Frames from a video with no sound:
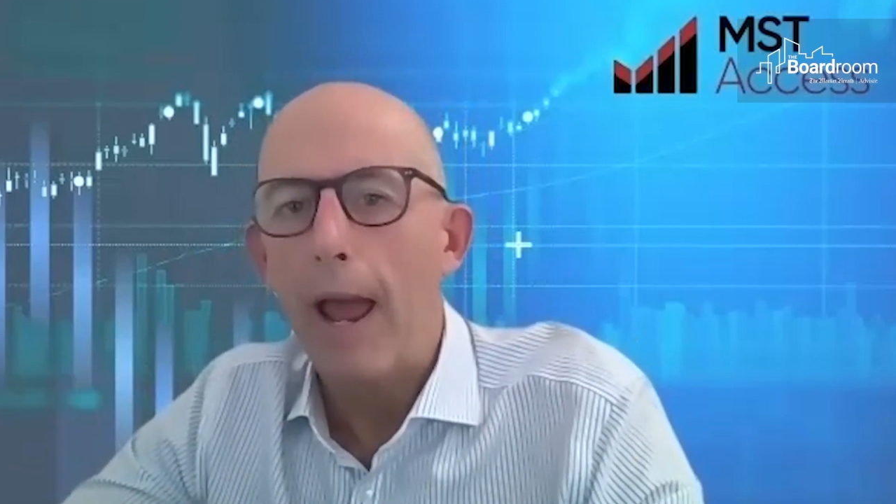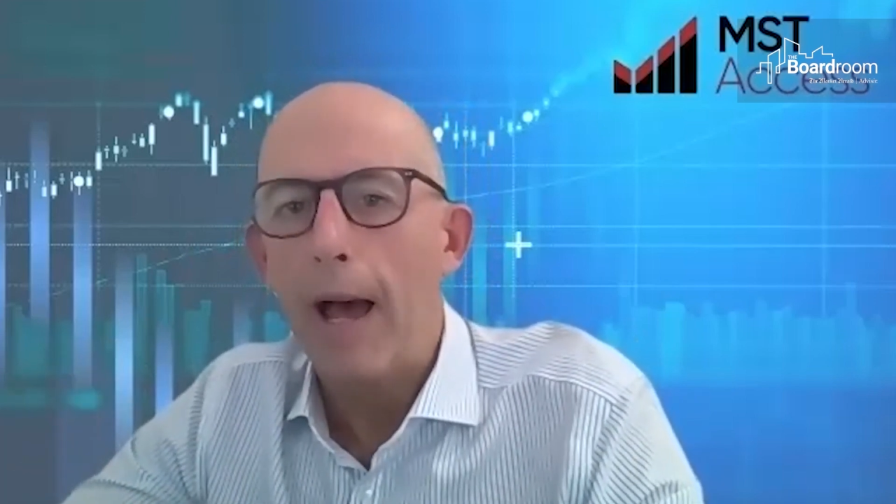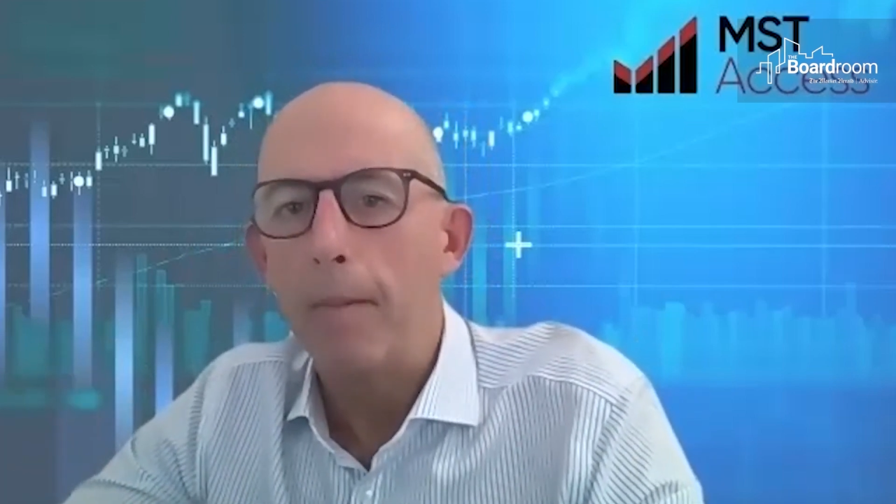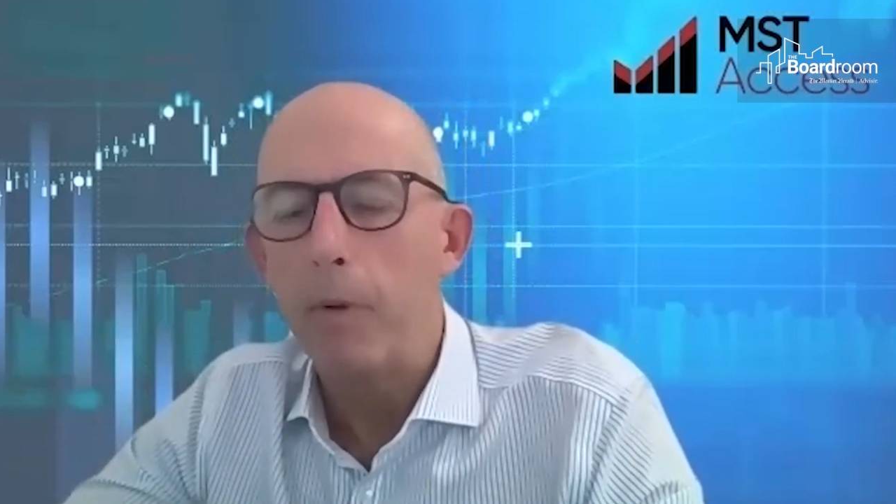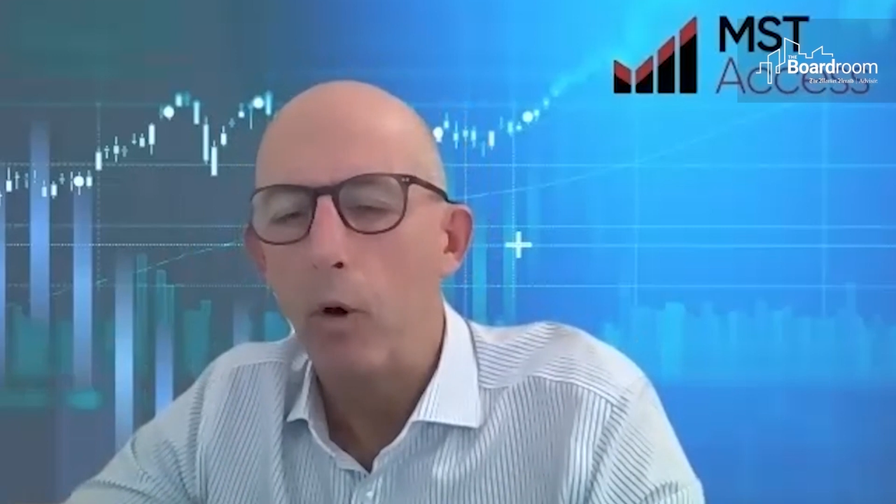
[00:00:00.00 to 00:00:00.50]

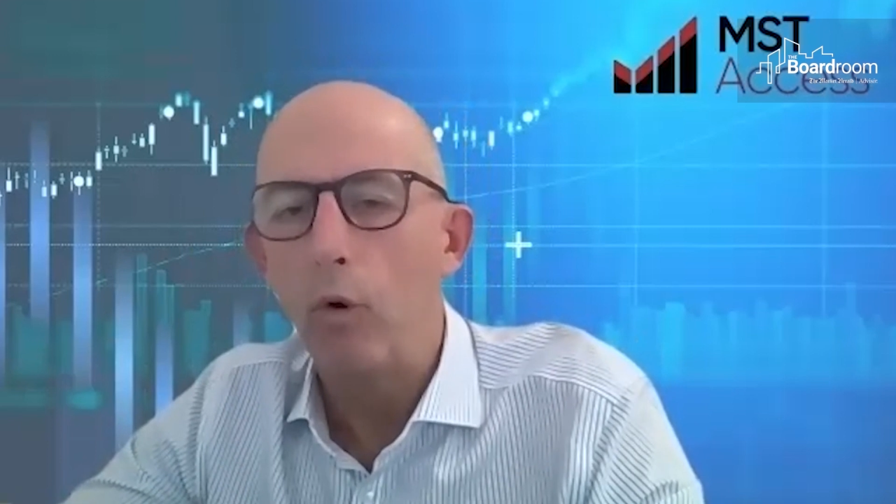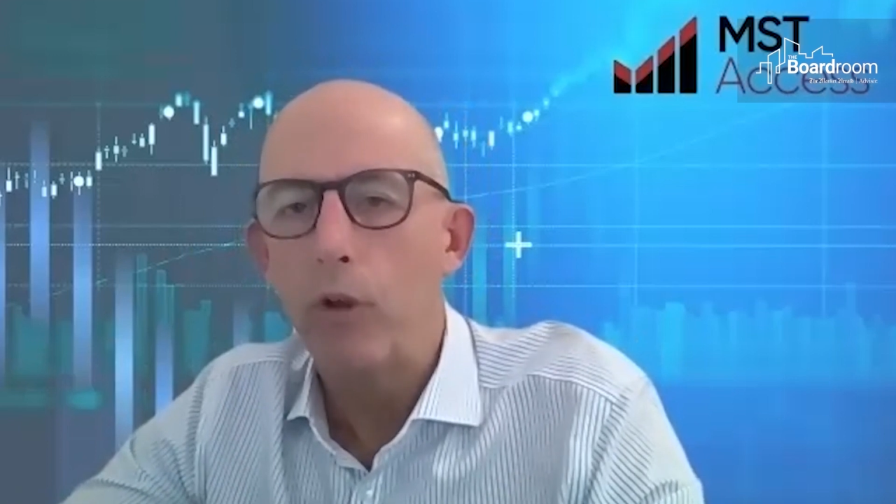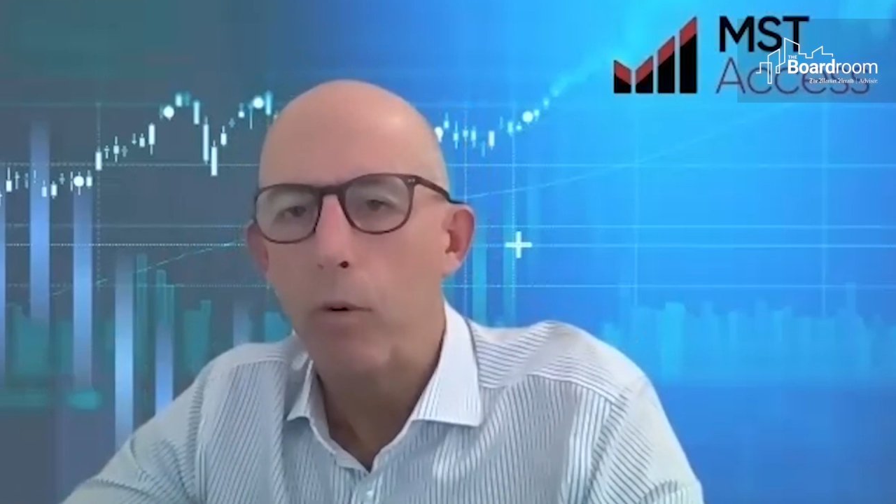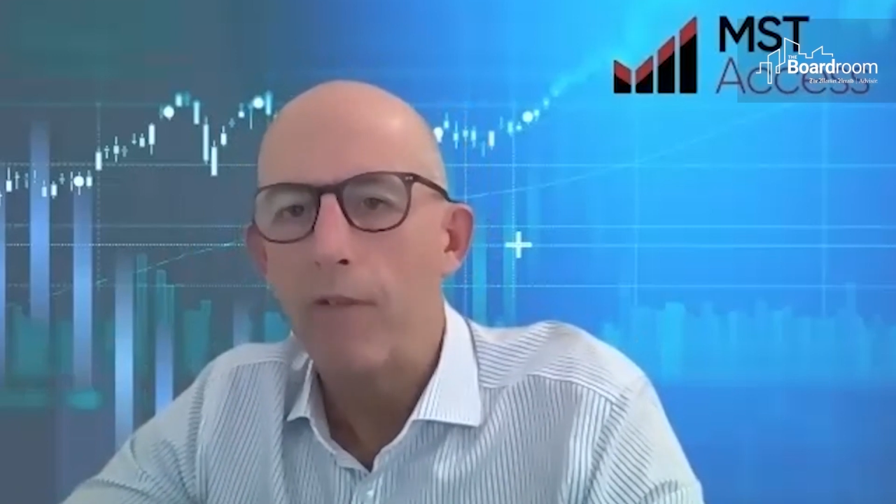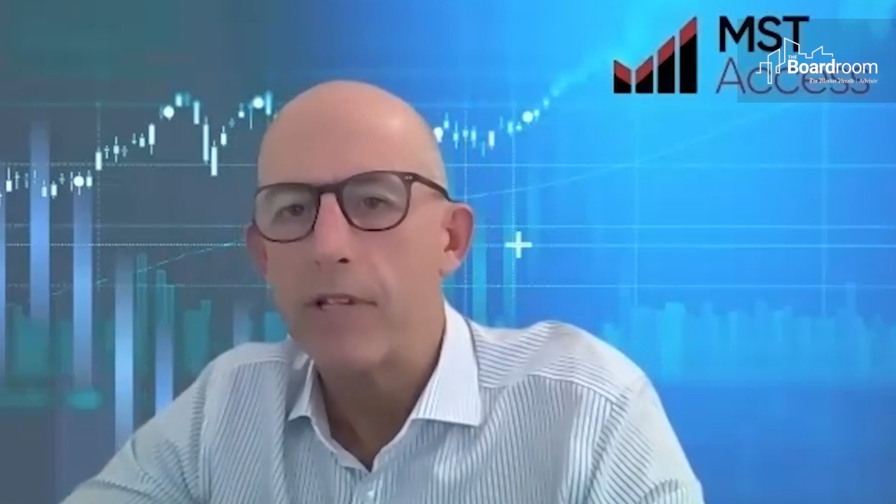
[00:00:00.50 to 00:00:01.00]

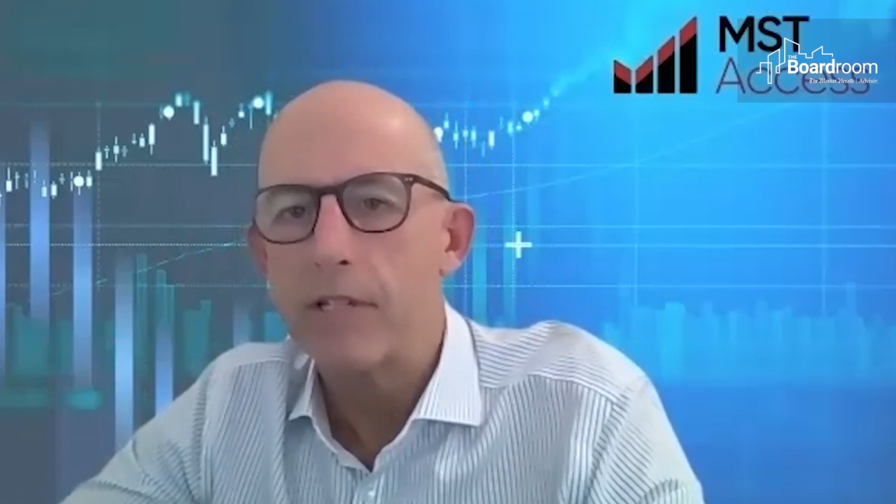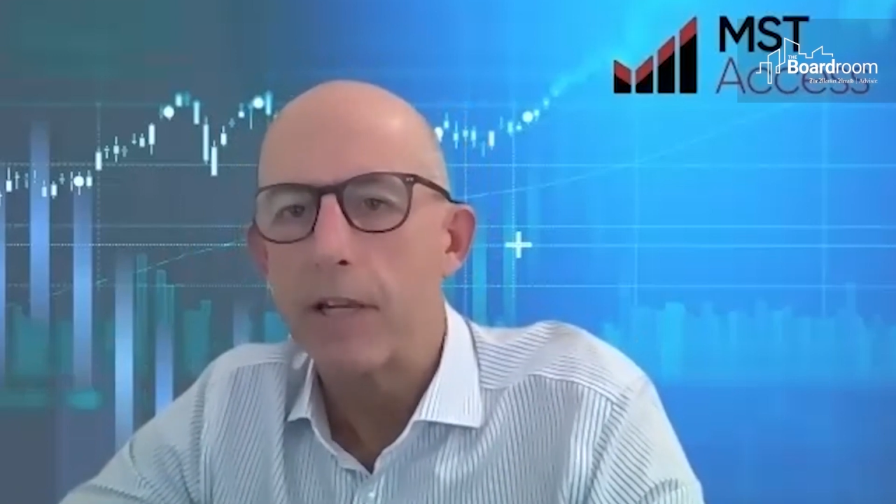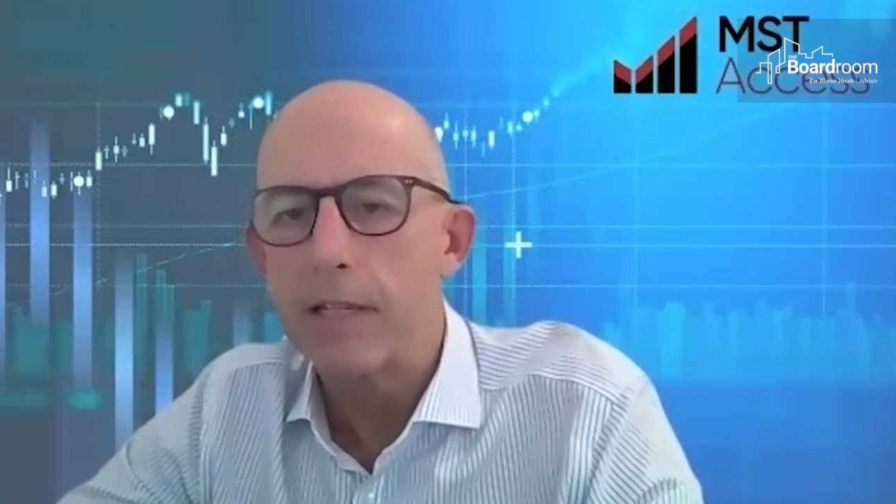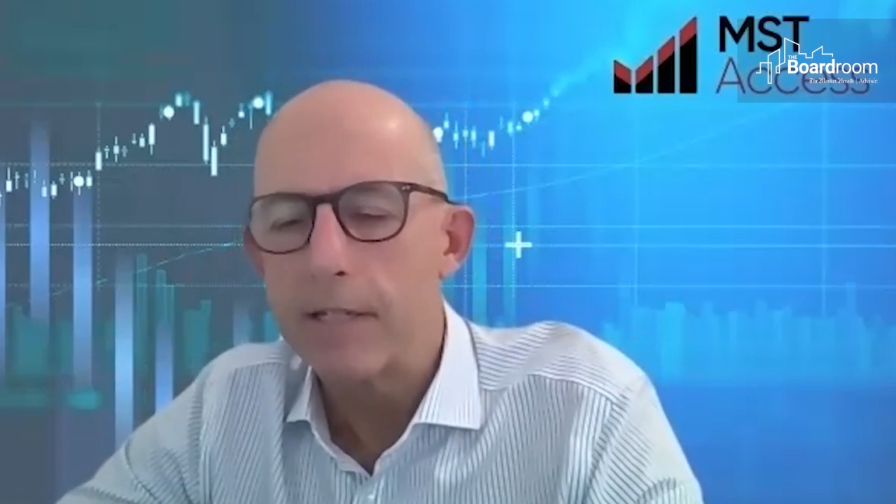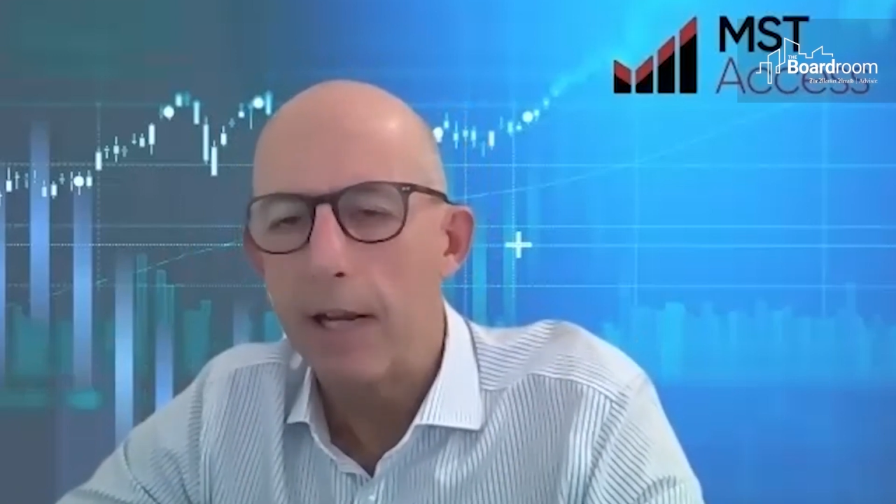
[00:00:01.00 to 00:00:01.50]
overseas.